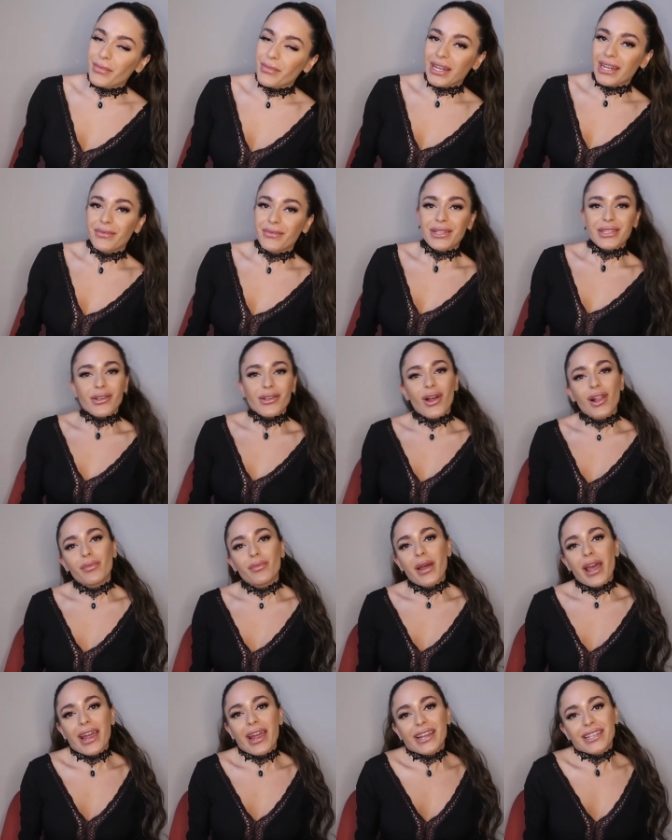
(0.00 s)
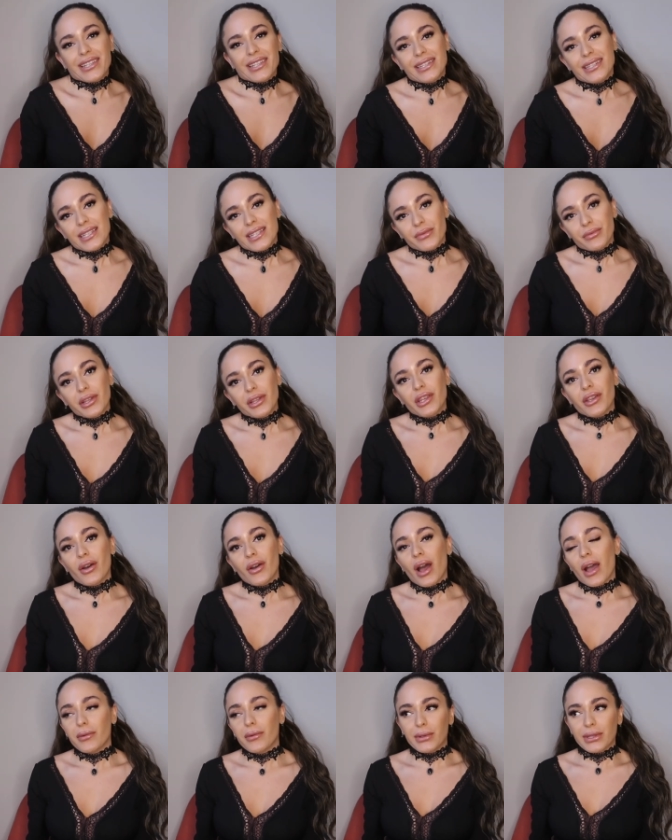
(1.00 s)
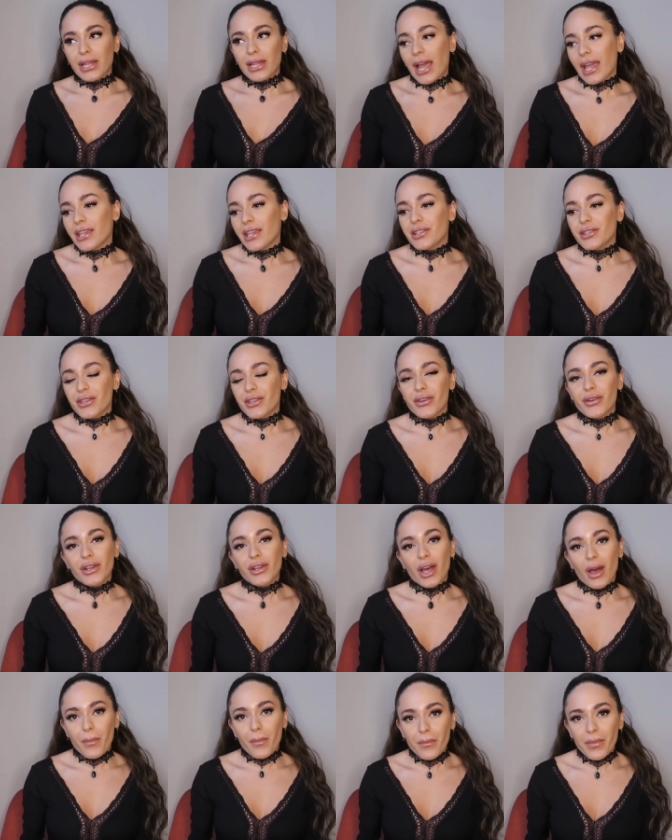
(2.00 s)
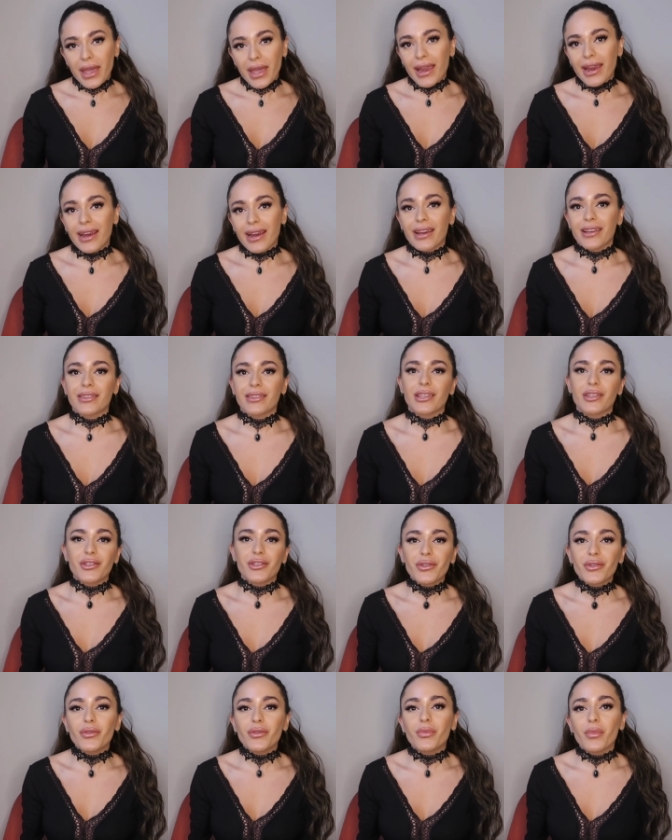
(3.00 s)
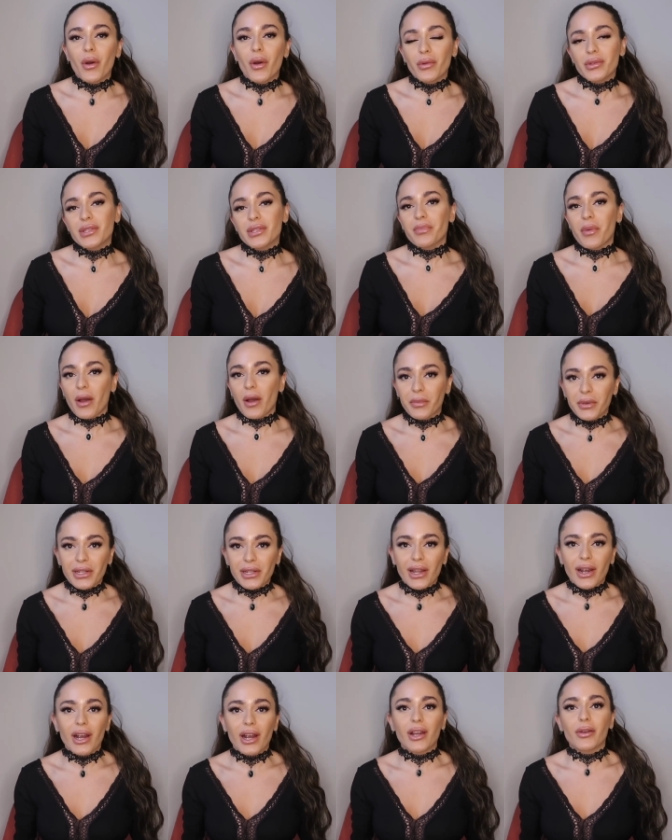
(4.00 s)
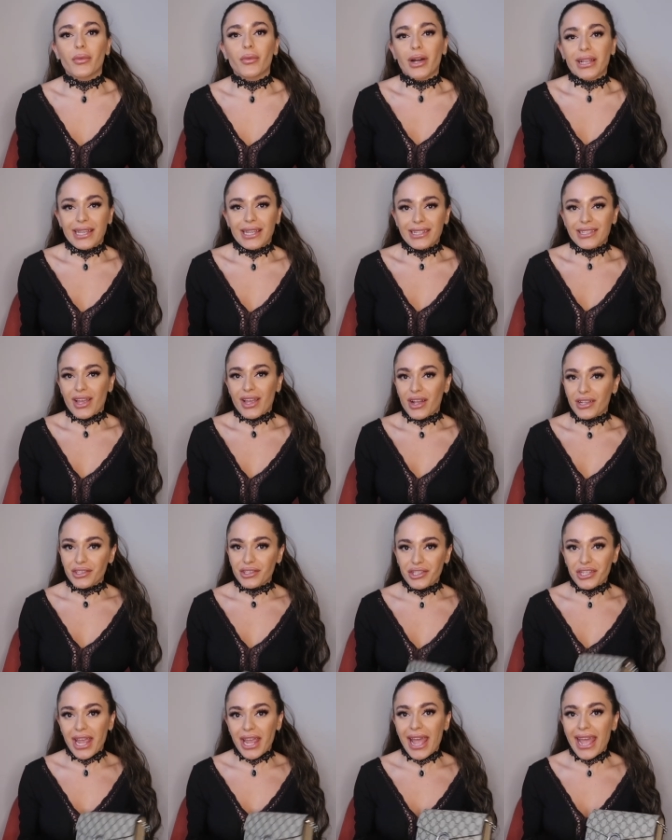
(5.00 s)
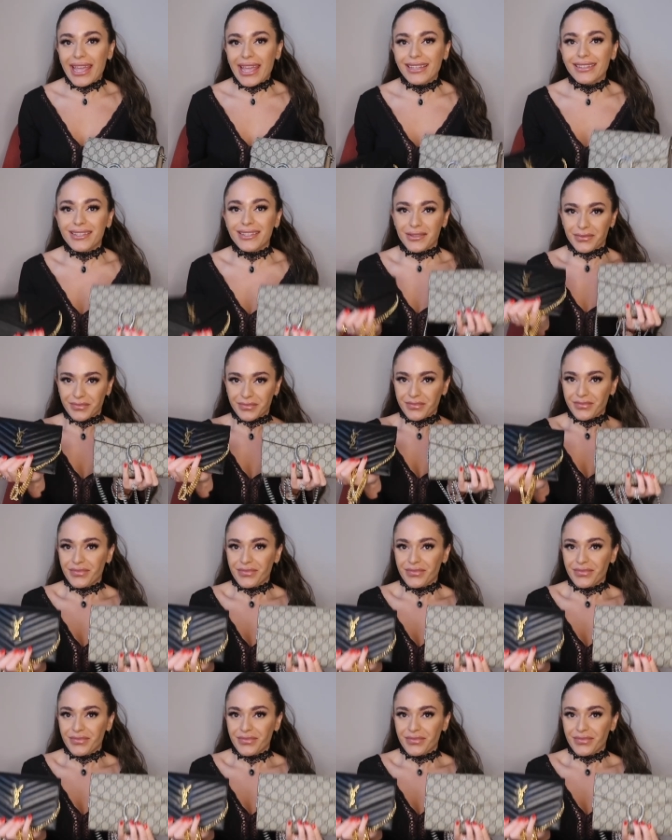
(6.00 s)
name is Goldbags. In this video I would like to compare the two most popular wallets on chains,